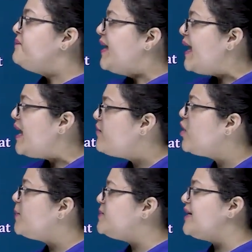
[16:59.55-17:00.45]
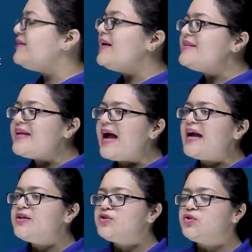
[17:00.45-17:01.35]
heavy object like
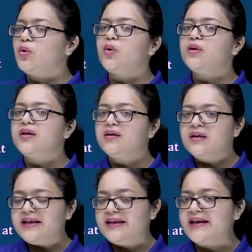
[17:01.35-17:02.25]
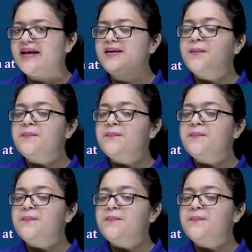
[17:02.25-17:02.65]
sand, stone, grit,